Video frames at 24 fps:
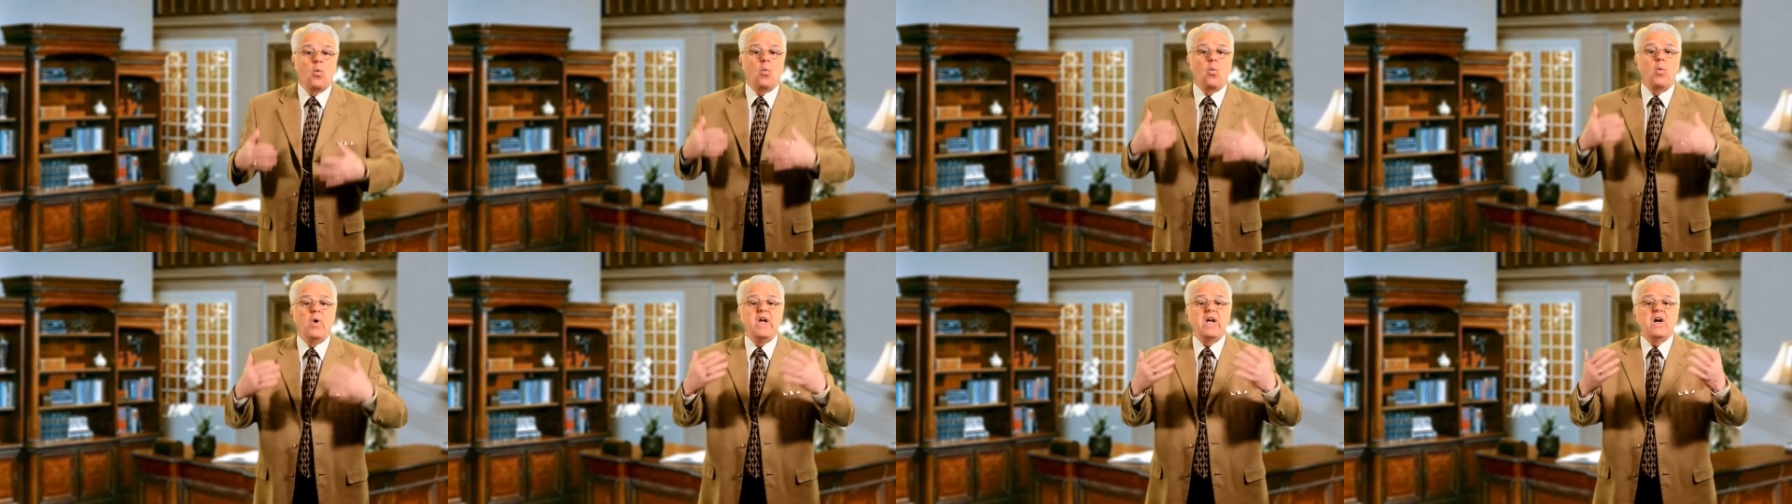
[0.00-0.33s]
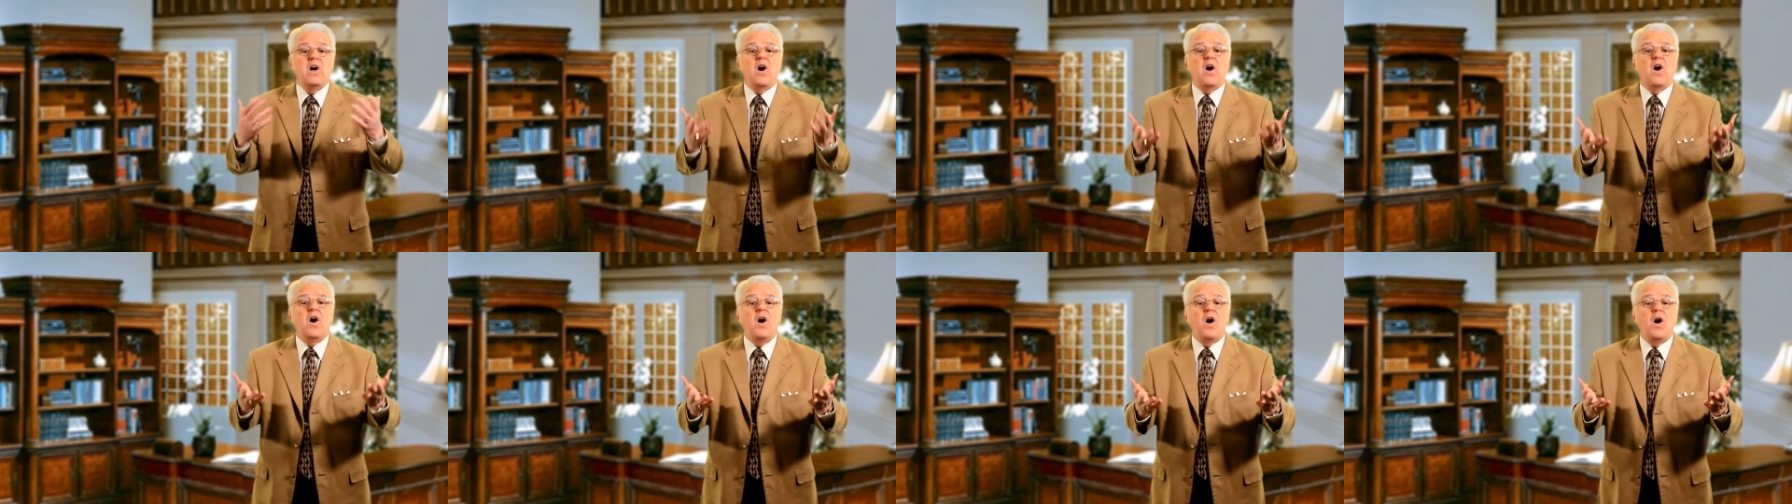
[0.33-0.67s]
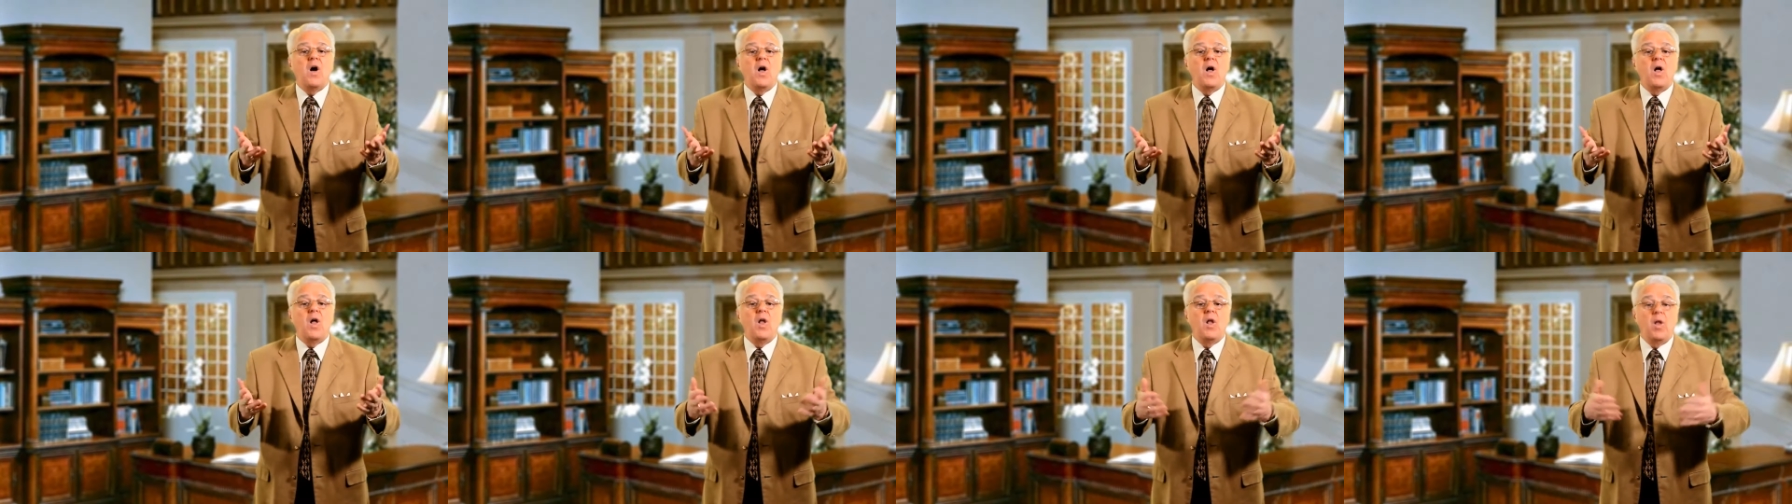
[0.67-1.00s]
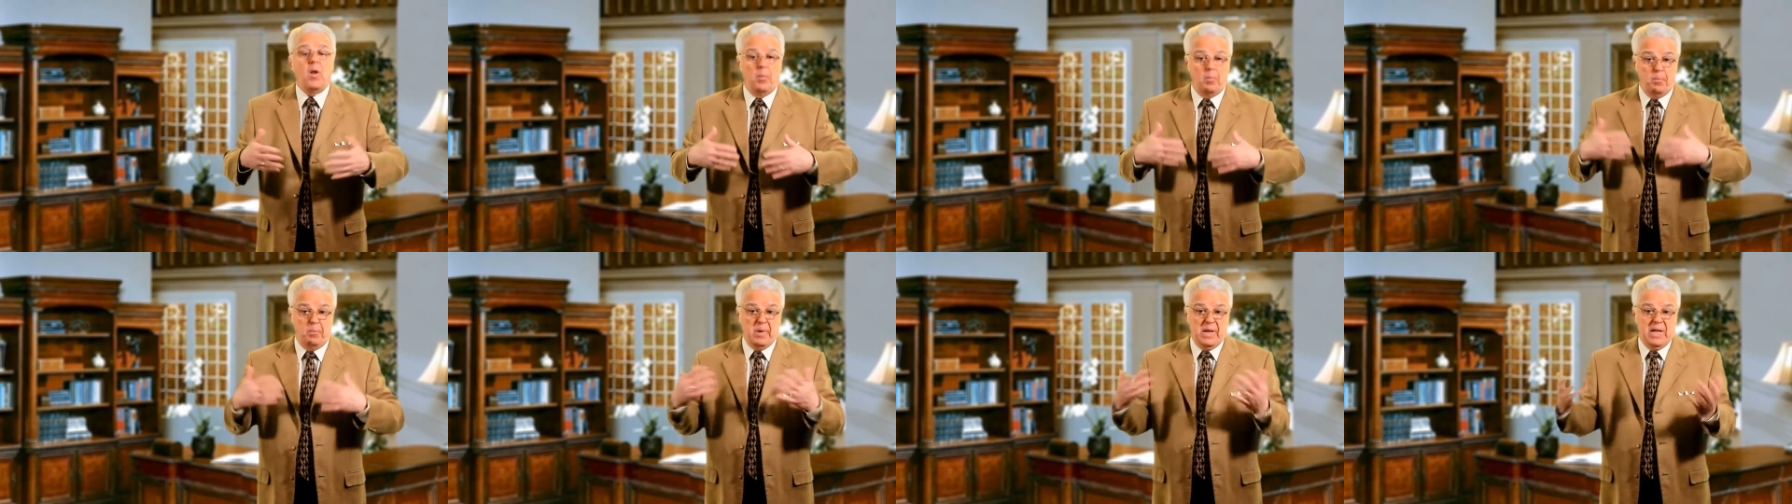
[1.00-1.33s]
we
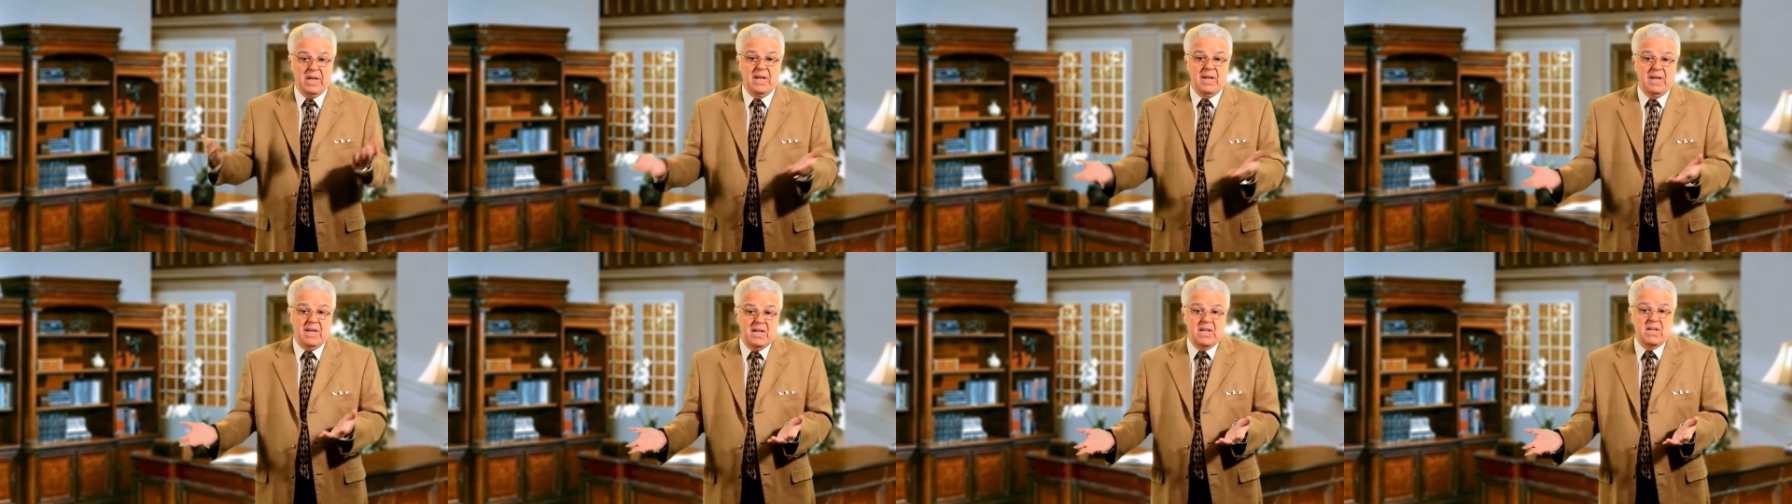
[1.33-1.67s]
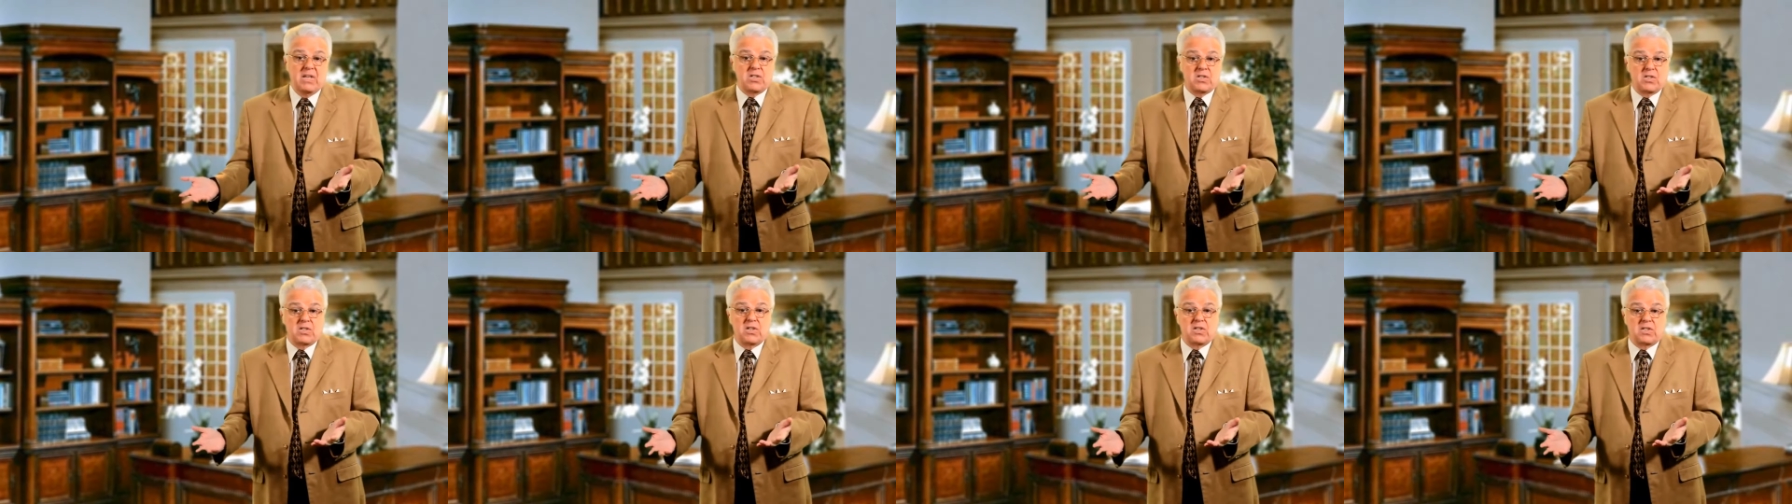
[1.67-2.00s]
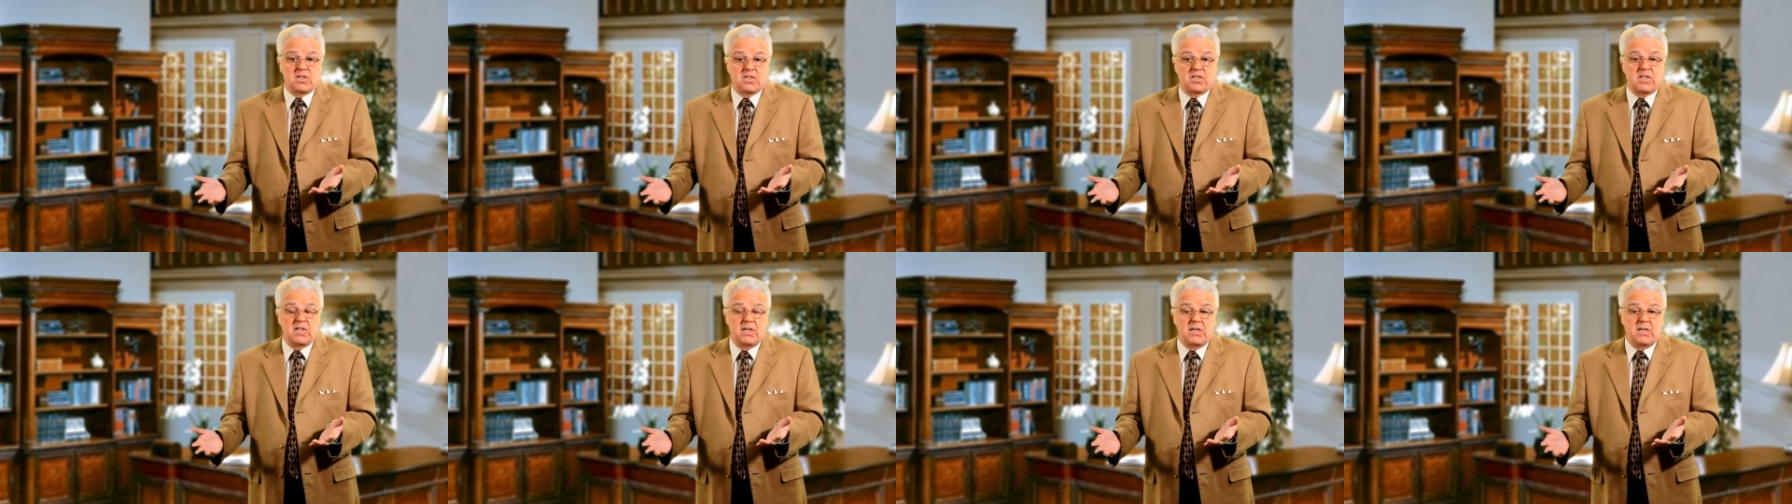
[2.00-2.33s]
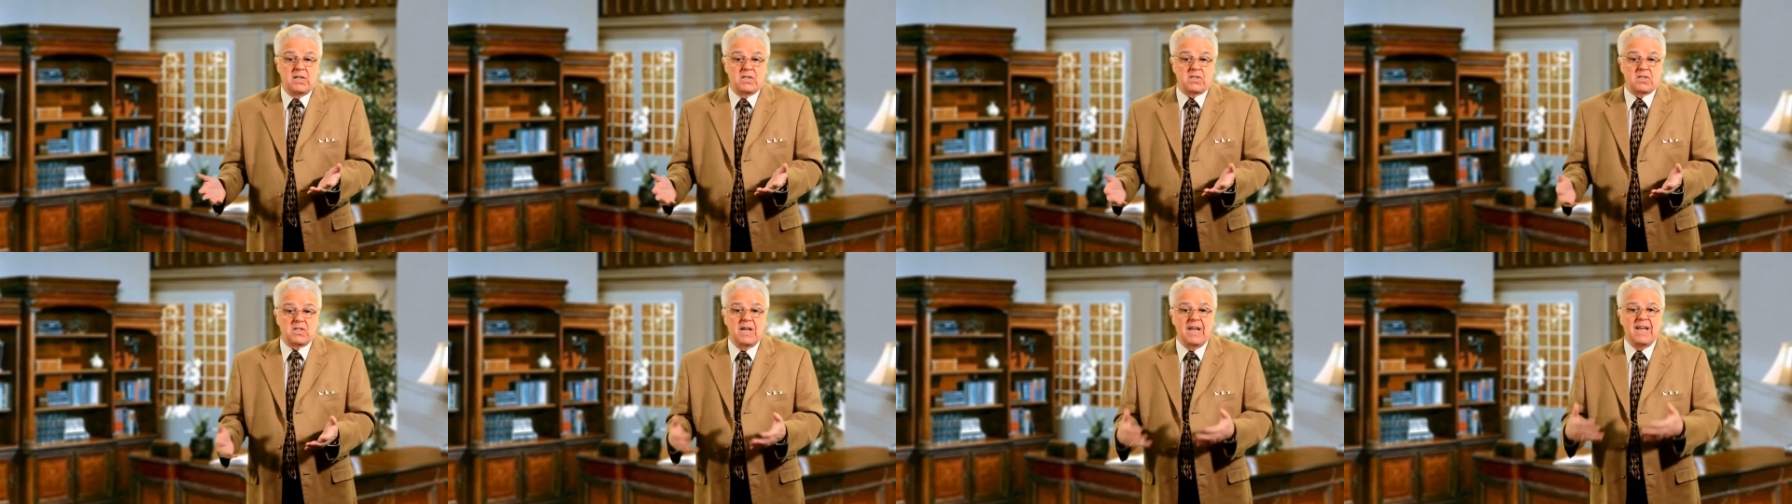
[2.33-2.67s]
all, being his
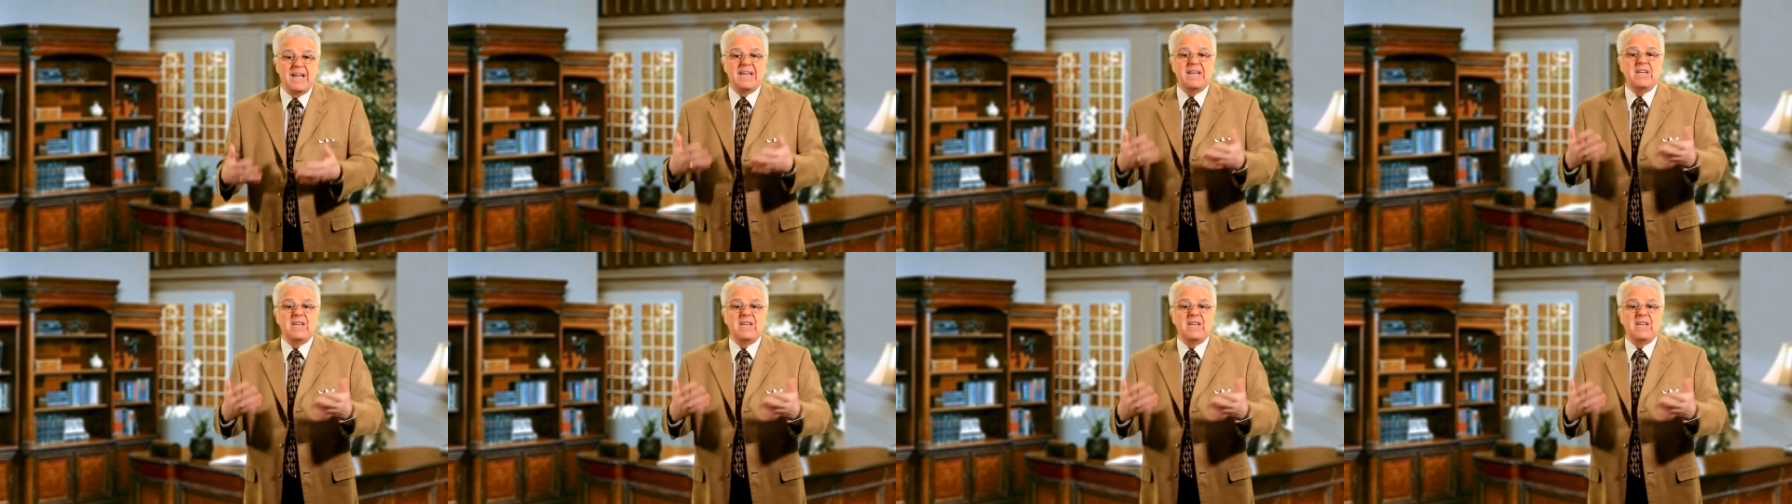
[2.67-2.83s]
descendants,